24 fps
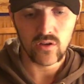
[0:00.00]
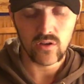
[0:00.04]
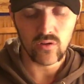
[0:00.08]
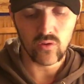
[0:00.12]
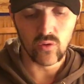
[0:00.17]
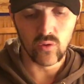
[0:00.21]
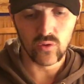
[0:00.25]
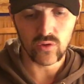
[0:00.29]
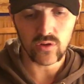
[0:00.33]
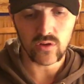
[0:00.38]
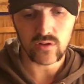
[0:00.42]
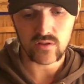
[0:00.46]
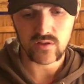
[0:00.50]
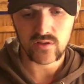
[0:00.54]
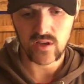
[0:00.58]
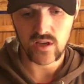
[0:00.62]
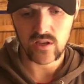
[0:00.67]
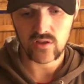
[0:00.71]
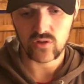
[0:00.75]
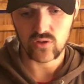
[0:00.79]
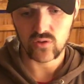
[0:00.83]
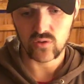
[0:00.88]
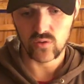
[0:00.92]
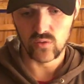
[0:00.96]
all your
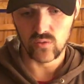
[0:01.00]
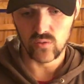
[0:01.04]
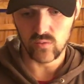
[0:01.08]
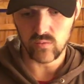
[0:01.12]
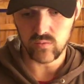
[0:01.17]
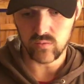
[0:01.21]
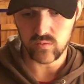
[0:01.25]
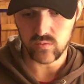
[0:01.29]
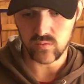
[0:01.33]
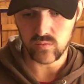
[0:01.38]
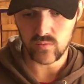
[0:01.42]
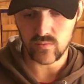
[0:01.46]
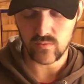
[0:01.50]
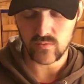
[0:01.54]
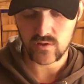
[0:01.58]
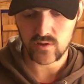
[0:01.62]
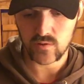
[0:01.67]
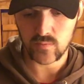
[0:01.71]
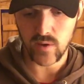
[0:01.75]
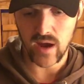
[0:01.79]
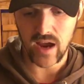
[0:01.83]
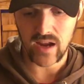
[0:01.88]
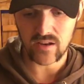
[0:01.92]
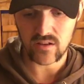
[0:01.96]
essential
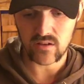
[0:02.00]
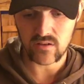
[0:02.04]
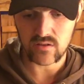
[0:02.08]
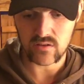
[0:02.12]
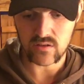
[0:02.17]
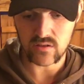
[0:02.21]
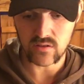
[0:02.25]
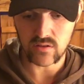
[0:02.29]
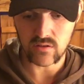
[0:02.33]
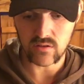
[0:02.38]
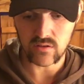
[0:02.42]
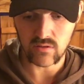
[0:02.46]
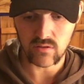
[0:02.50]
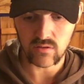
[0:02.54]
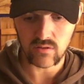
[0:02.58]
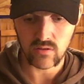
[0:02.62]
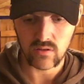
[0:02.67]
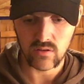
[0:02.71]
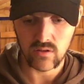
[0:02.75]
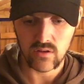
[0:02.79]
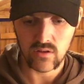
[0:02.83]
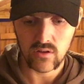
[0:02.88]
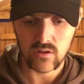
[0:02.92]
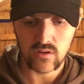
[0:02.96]
spanners and
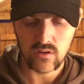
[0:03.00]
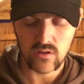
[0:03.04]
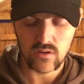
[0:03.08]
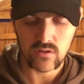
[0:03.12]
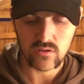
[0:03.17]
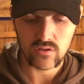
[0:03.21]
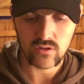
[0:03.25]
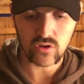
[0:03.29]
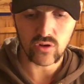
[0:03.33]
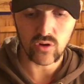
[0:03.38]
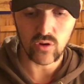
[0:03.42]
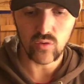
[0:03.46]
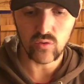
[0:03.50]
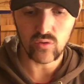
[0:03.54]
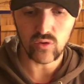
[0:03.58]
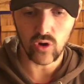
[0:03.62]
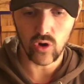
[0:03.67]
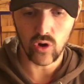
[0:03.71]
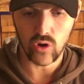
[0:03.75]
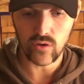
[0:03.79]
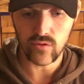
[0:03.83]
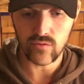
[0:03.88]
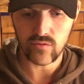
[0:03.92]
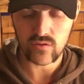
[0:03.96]

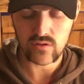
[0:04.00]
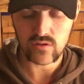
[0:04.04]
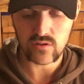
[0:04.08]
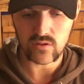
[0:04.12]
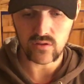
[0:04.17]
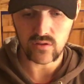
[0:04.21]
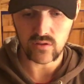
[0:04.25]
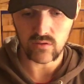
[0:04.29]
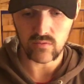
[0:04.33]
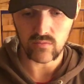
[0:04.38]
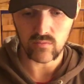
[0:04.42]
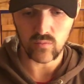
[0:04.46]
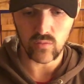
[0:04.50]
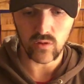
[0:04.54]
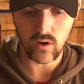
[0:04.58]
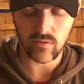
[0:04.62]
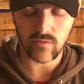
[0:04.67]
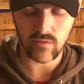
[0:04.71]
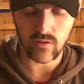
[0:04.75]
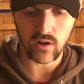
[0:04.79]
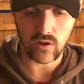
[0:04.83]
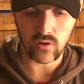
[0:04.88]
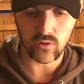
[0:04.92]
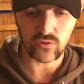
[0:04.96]
screwdrivers and
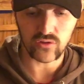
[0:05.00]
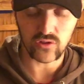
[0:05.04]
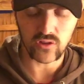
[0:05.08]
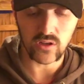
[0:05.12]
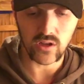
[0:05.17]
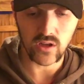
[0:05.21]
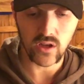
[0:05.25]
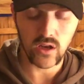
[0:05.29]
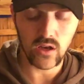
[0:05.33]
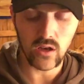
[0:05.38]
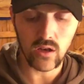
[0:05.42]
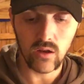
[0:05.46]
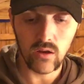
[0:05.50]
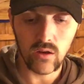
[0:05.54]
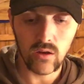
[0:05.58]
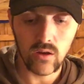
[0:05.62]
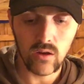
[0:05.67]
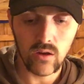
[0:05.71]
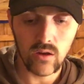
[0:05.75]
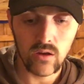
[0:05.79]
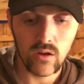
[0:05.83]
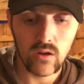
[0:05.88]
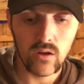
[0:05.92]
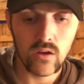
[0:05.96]
whatever else you need.
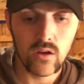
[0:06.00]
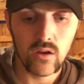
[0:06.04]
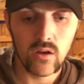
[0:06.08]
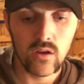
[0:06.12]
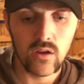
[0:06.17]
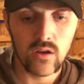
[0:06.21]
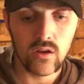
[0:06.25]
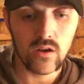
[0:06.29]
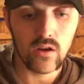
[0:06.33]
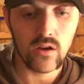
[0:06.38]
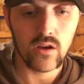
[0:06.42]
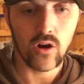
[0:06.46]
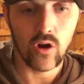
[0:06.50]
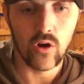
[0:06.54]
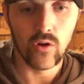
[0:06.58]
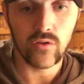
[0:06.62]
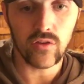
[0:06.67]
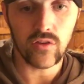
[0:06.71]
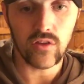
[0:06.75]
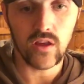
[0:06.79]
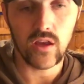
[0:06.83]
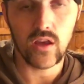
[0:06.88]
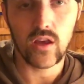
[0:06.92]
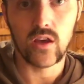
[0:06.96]
And I
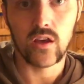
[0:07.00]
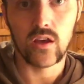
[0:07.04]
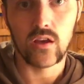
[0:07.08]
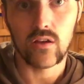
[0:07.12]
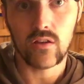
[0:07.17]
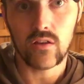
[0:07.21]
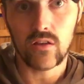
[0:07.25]
think